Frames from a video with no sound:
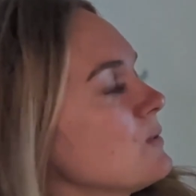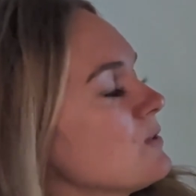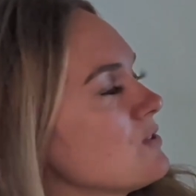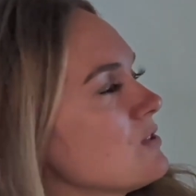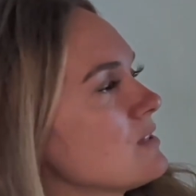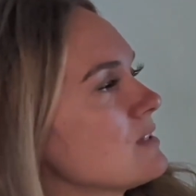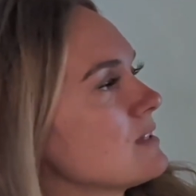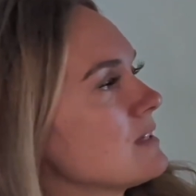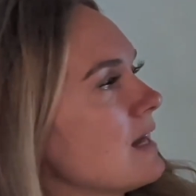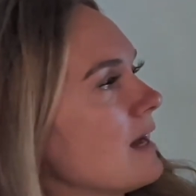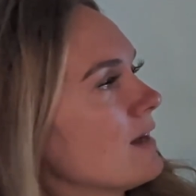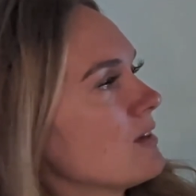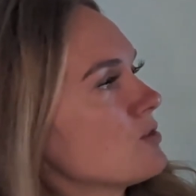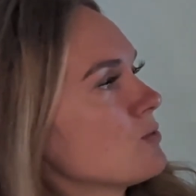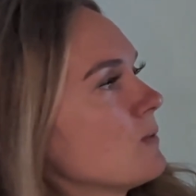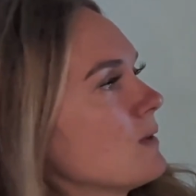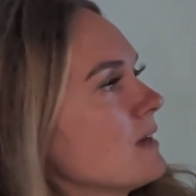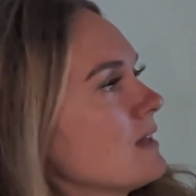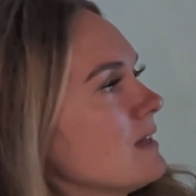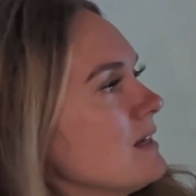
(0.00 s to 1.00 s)
We'll just touch
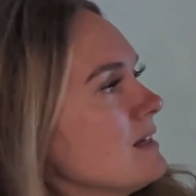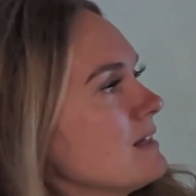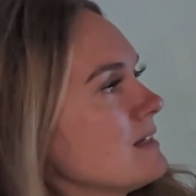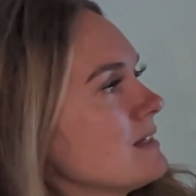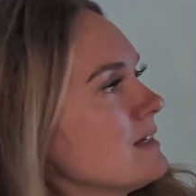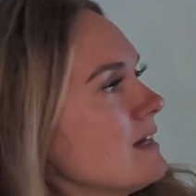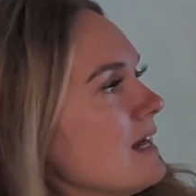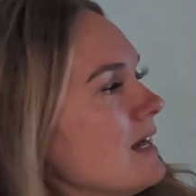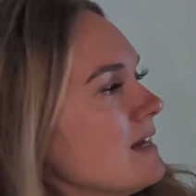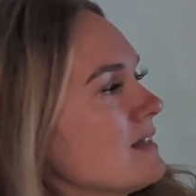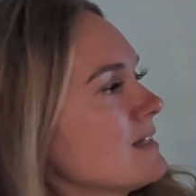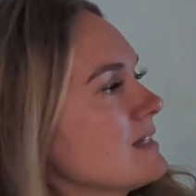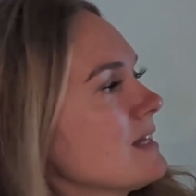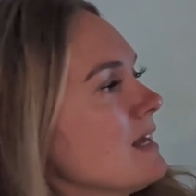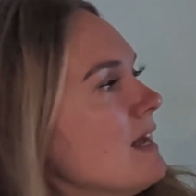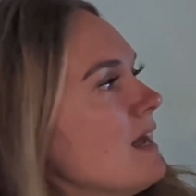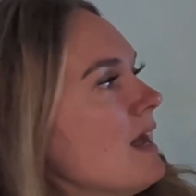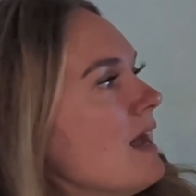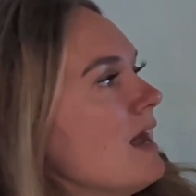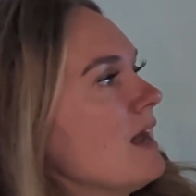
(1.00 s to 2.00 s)
one of these dates
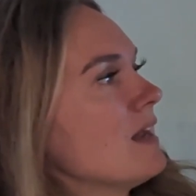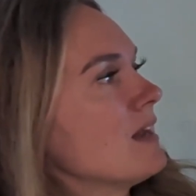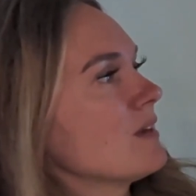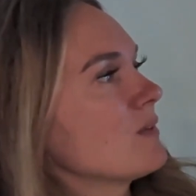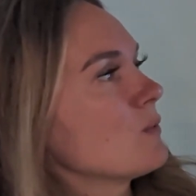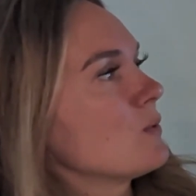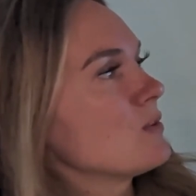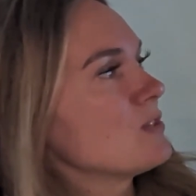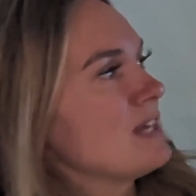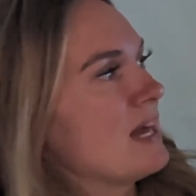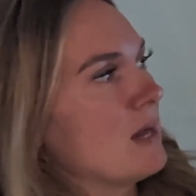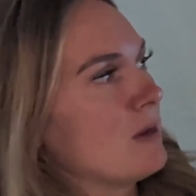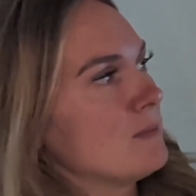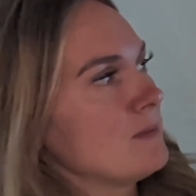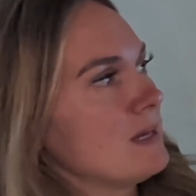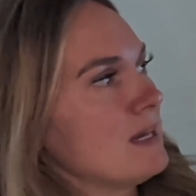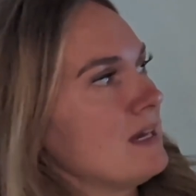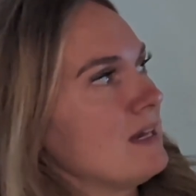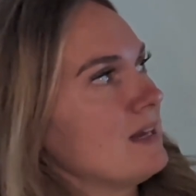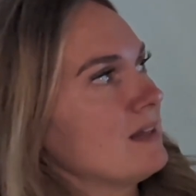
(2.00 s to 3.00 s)
and it will tell
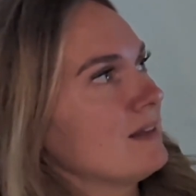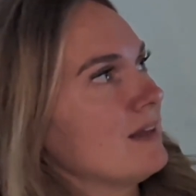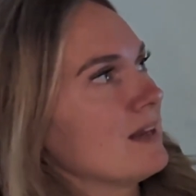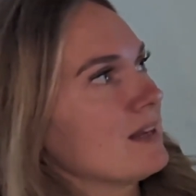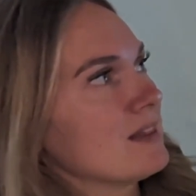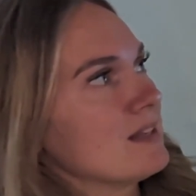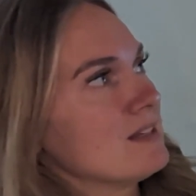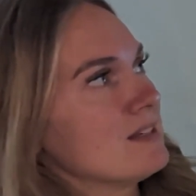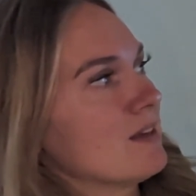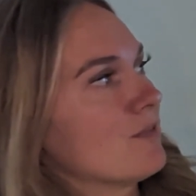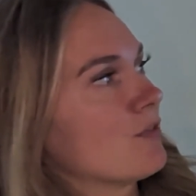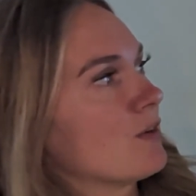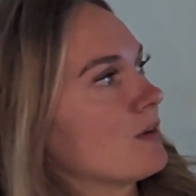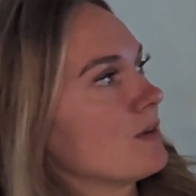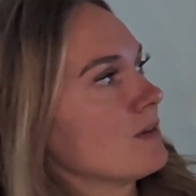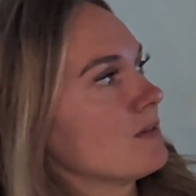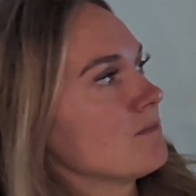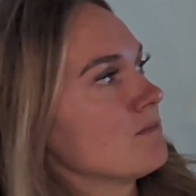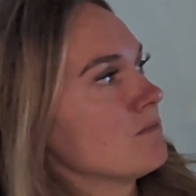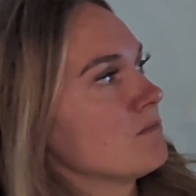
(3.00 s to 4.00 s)
me like the
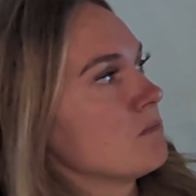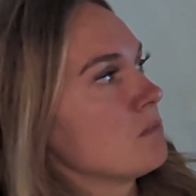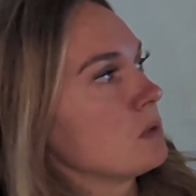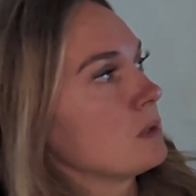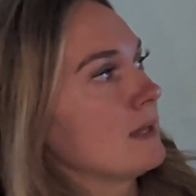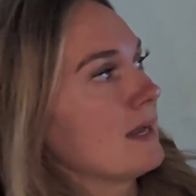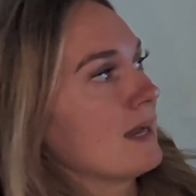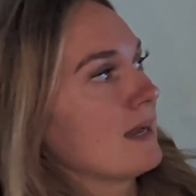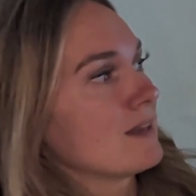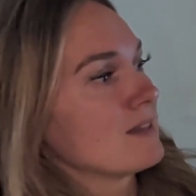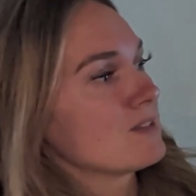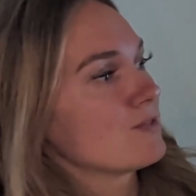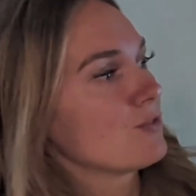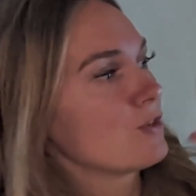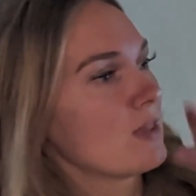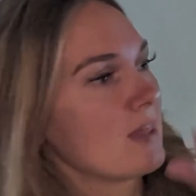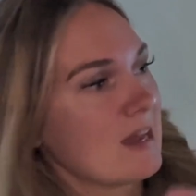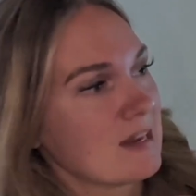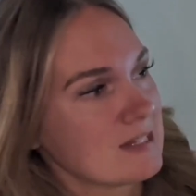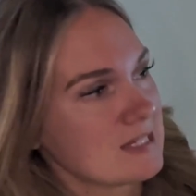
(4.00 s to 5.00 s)
different plans
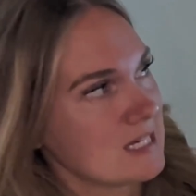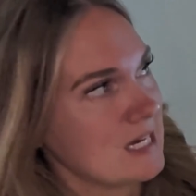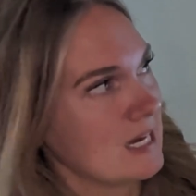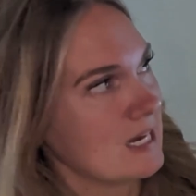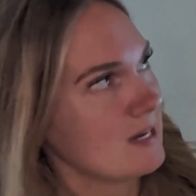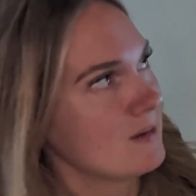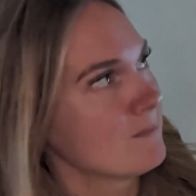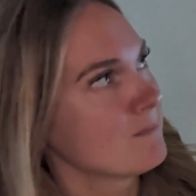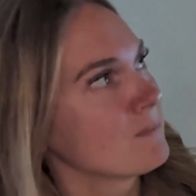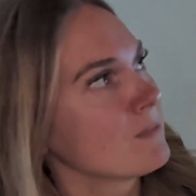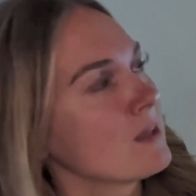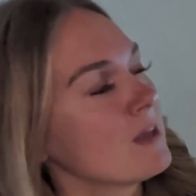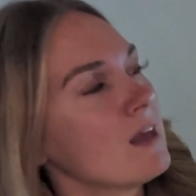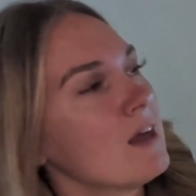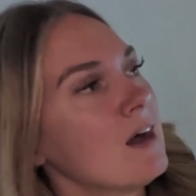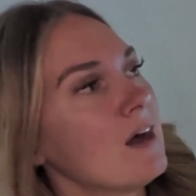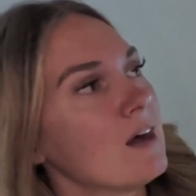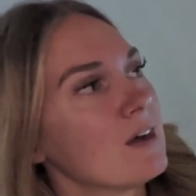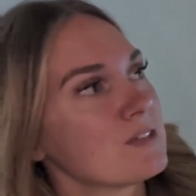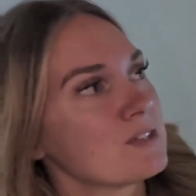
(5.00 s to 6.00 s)
for that day.
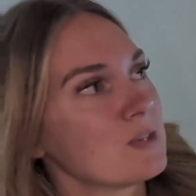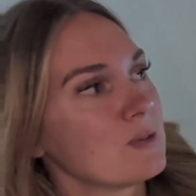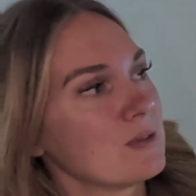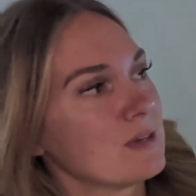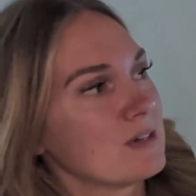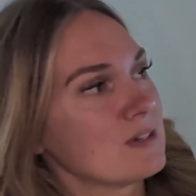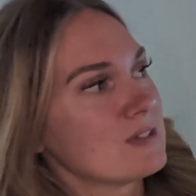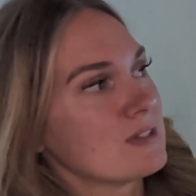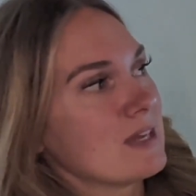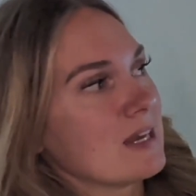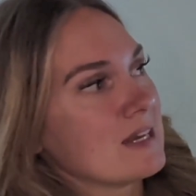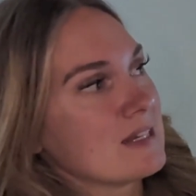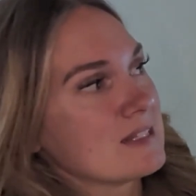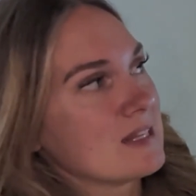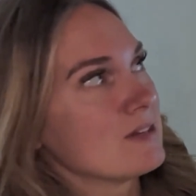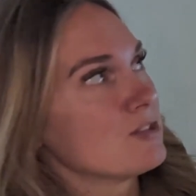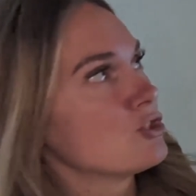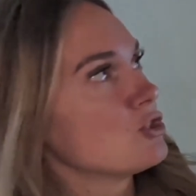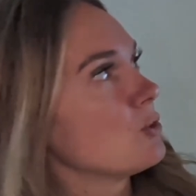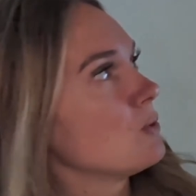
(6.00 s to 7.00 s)
Also, there's, like I
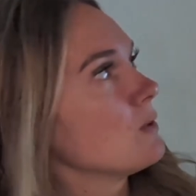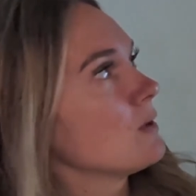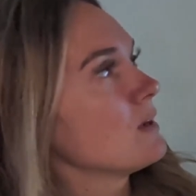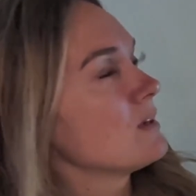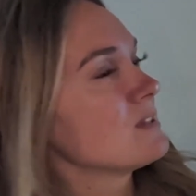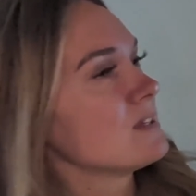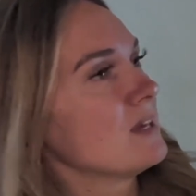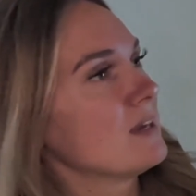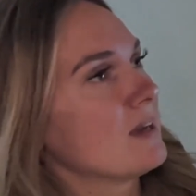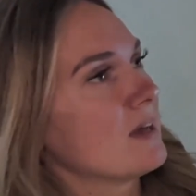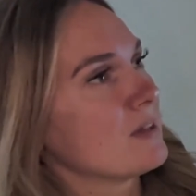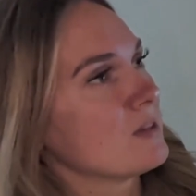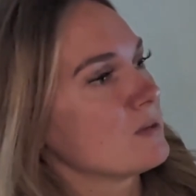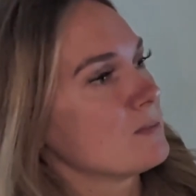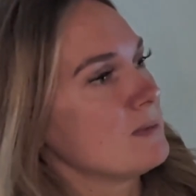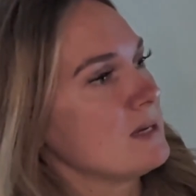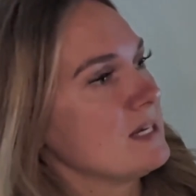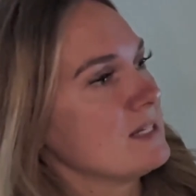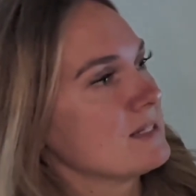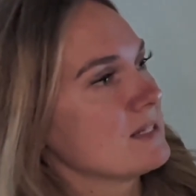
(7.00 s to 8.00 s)
said, chores and other
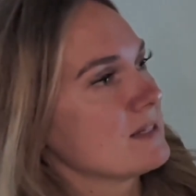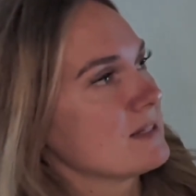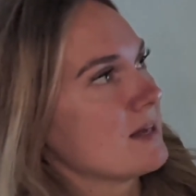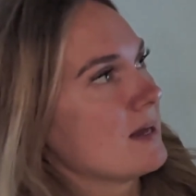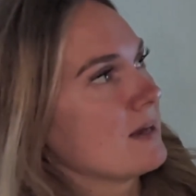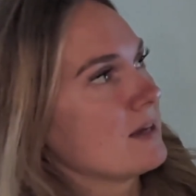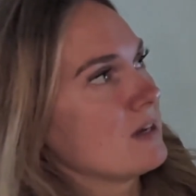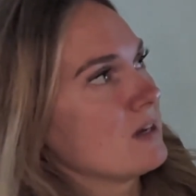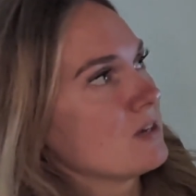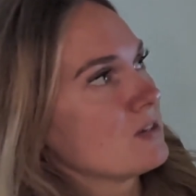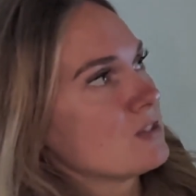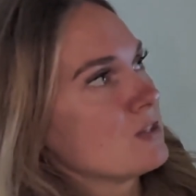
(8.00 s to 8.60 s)
pieces on here.